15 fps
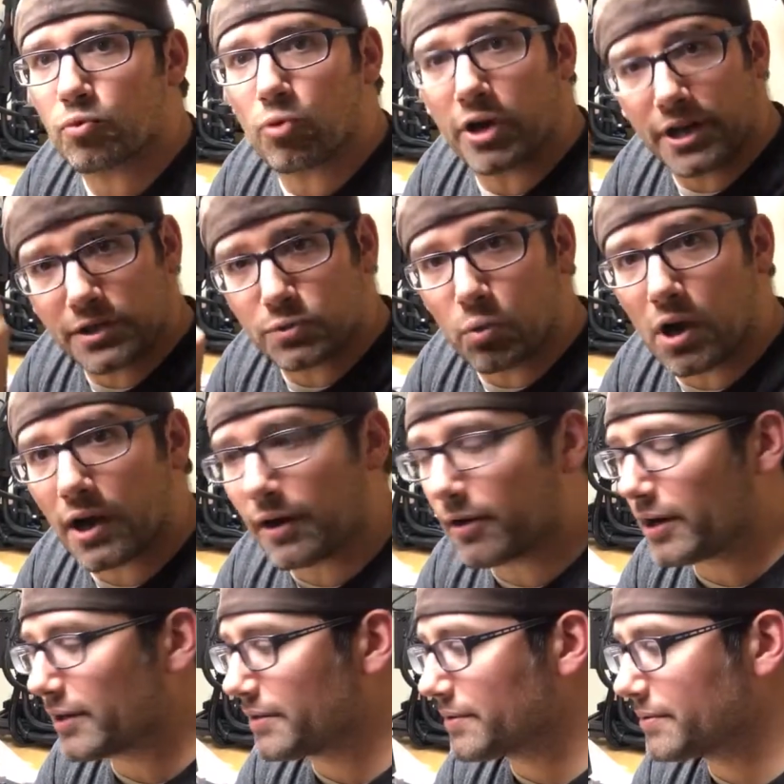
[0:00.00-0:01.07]
run his
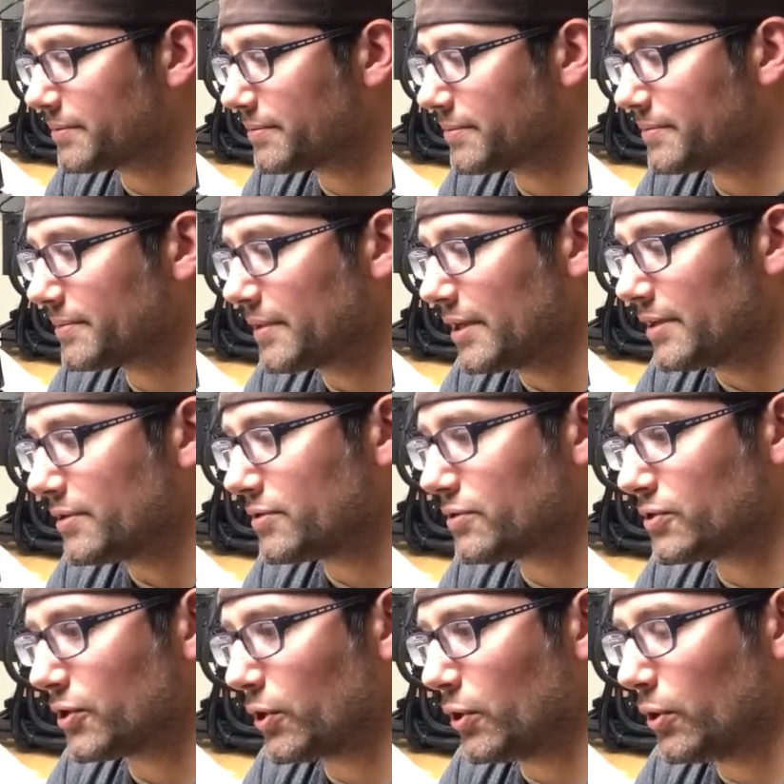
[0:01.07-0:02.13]
wiring.
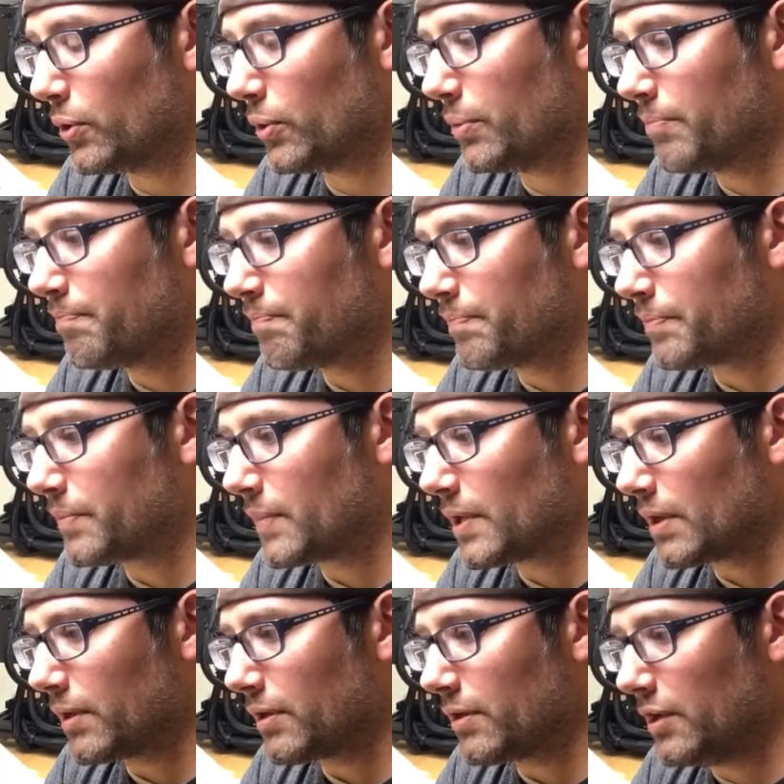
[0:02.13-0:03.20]
So
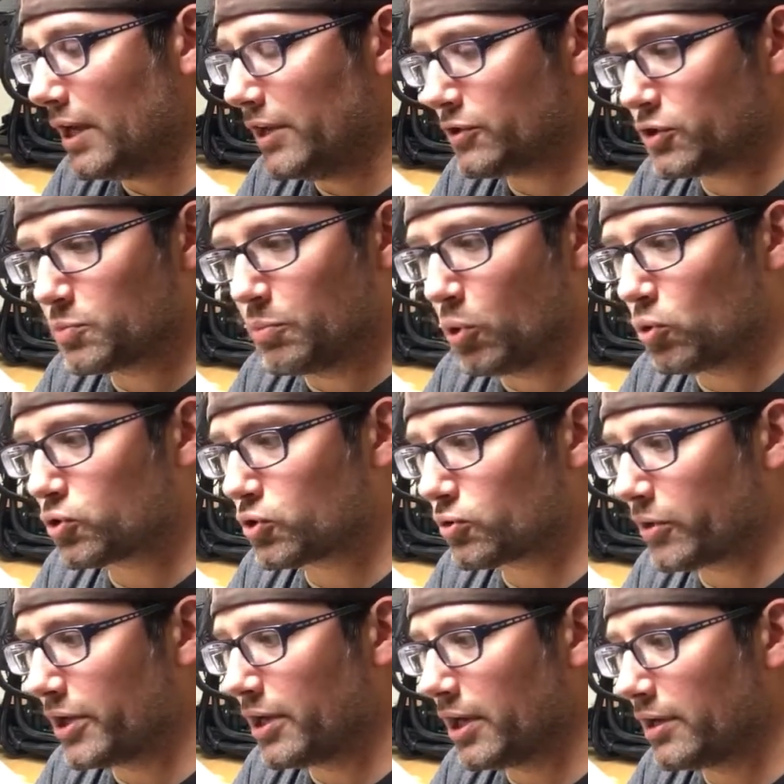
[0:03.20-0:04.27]
it just bolts
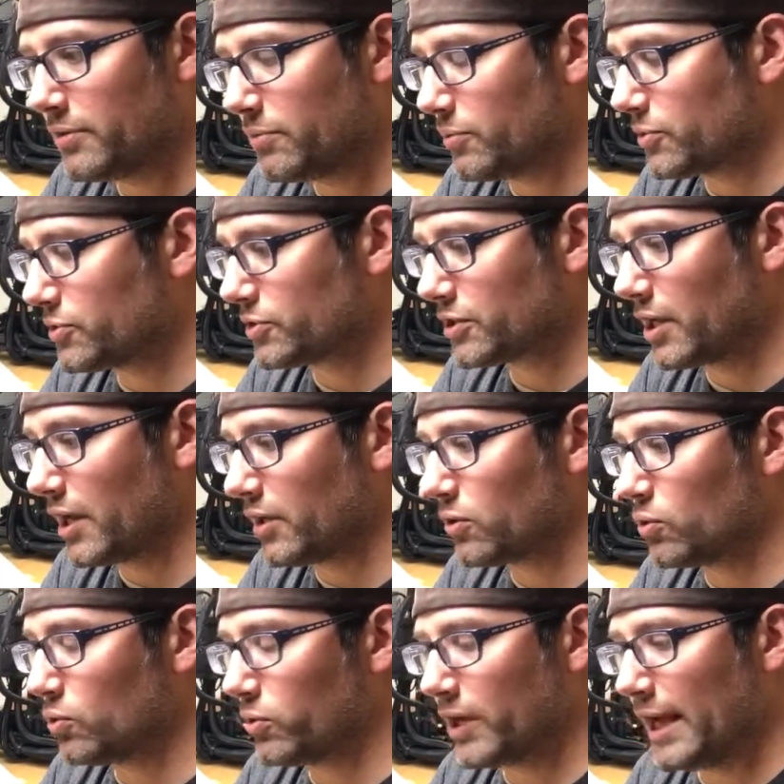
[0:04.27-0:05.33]
straight on, which is kind of
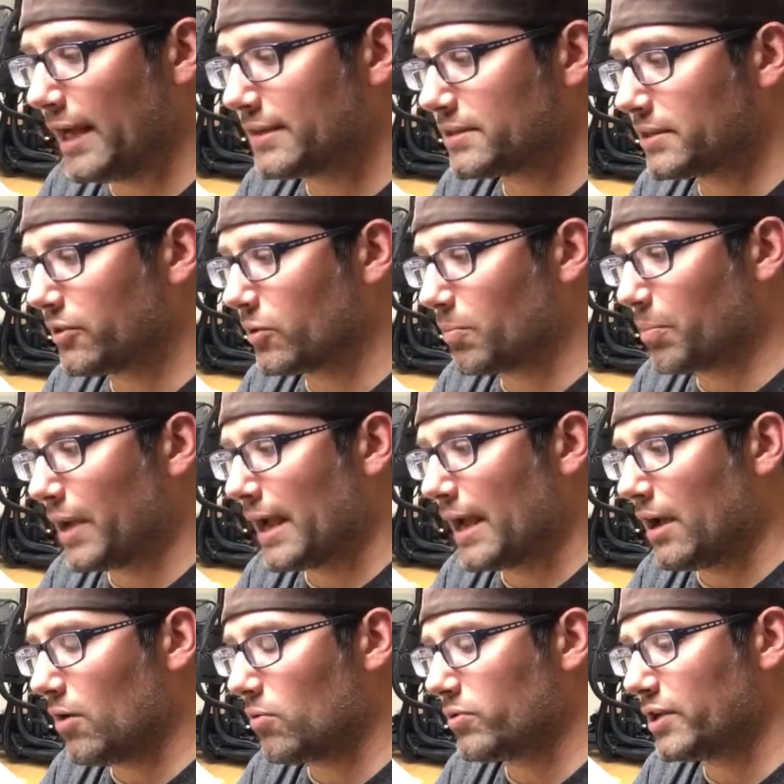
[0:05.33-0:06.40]
cool. It adds another 1.5
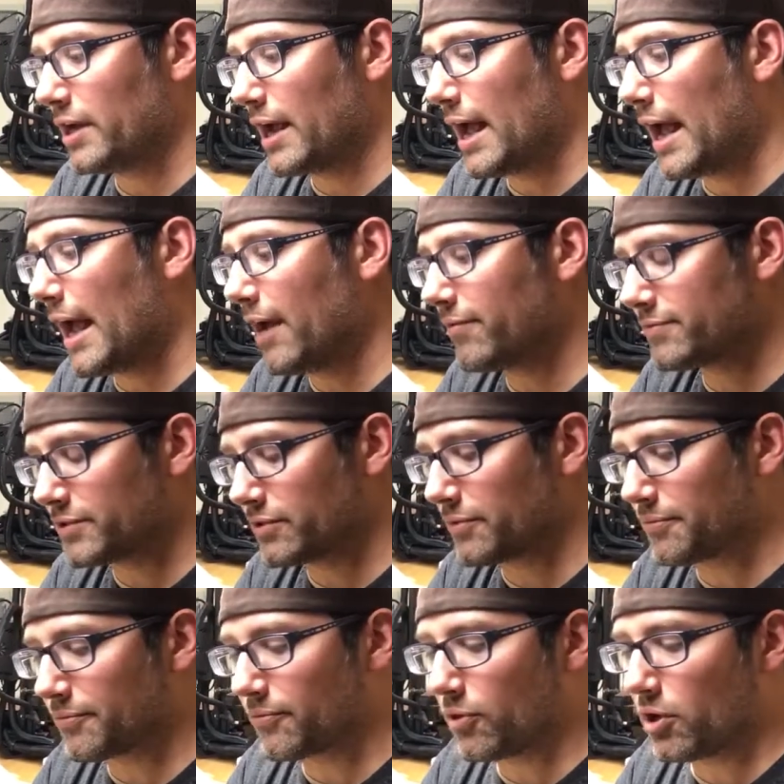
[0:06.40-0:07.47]
pounds to the
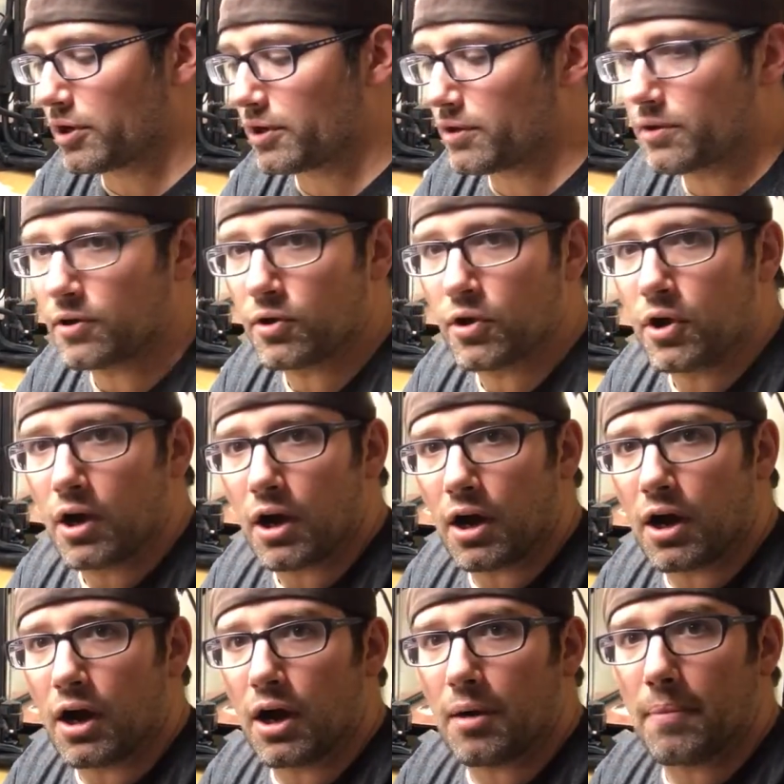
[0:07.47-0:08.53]
front,
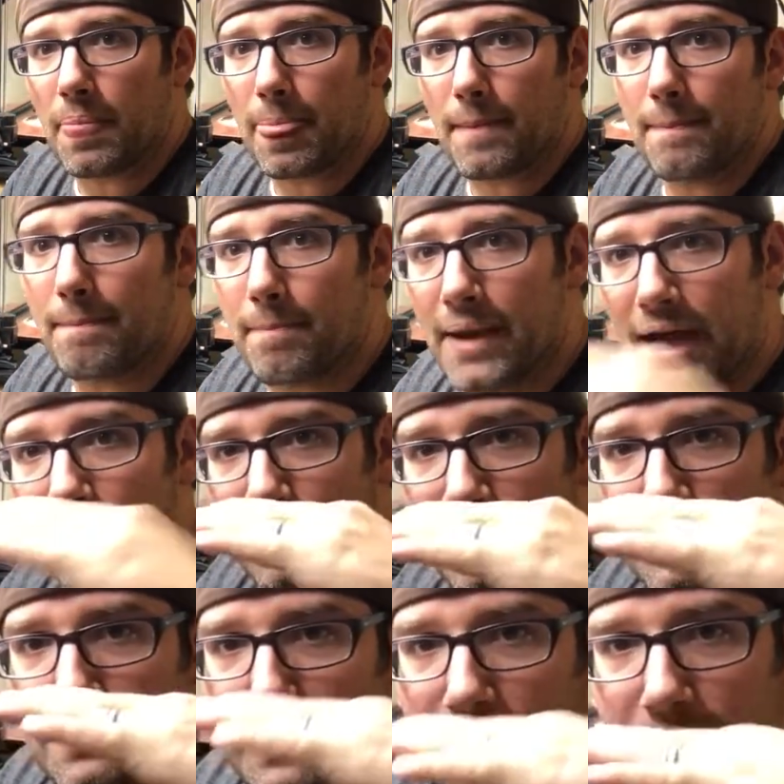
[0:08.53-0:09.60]

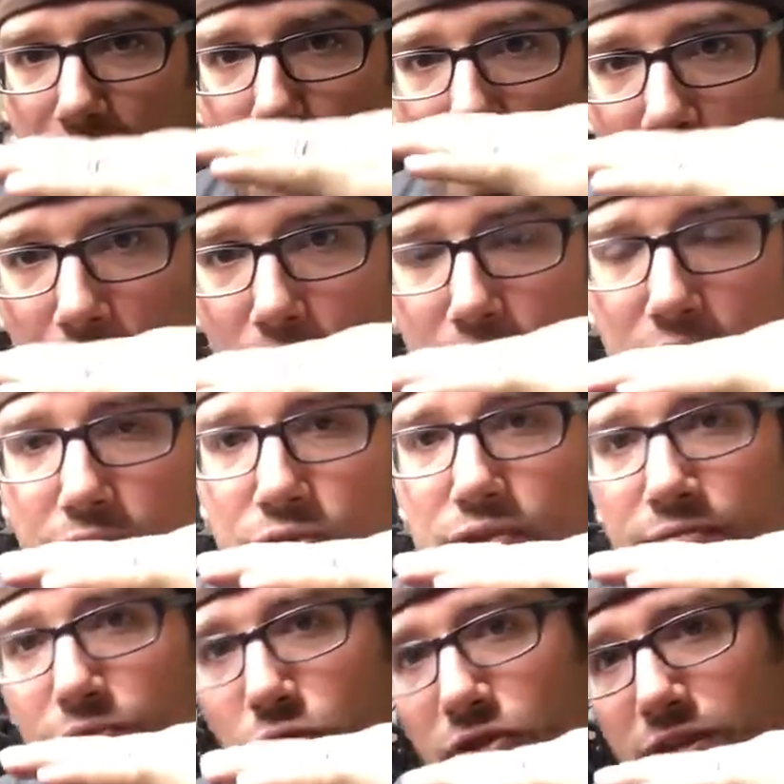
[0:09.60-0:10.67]
balancing him out. Because
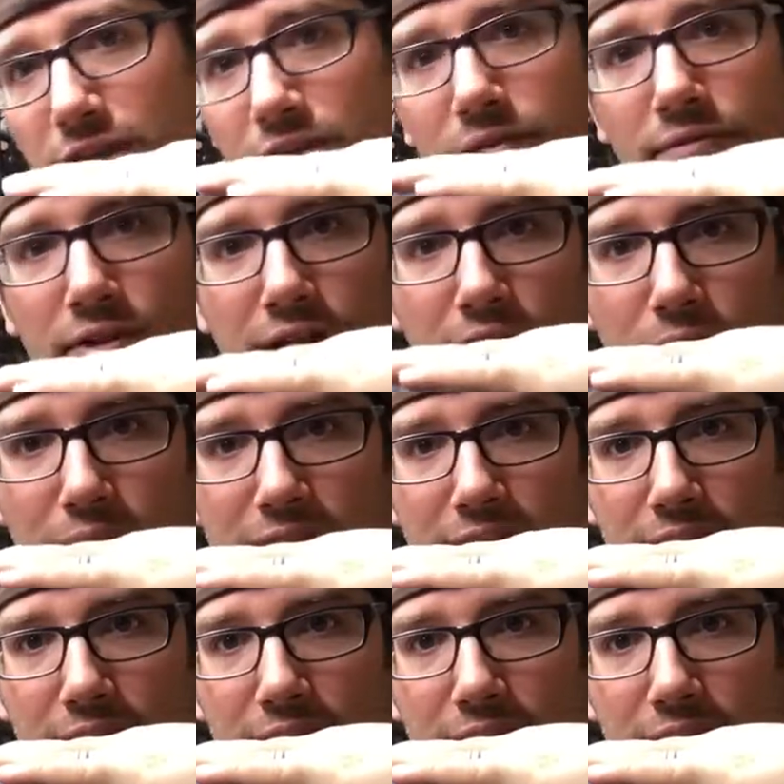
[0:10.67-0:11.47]
if you see in the video,